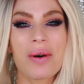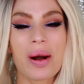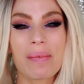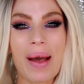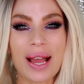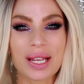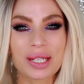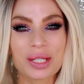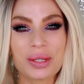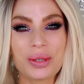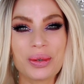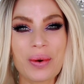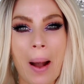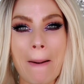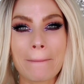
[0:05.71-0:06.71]
welcome back
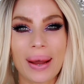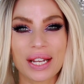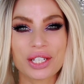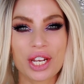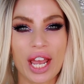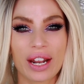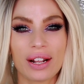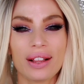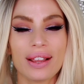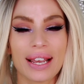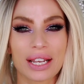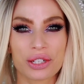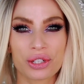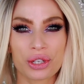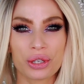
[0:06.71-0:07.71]
to my channel.
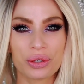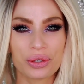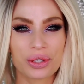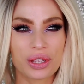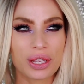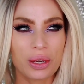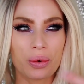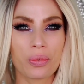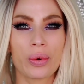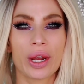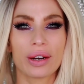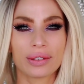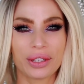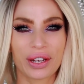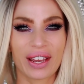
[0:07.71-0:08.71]
Excuse the
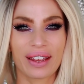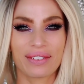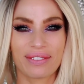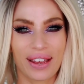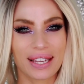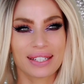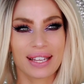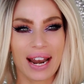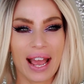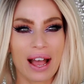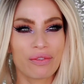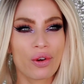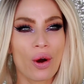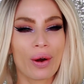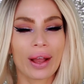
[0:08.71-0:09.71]
weird looking face that I
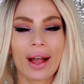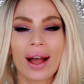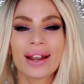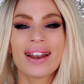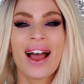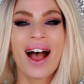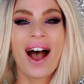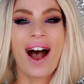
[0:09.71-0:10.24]
have going on.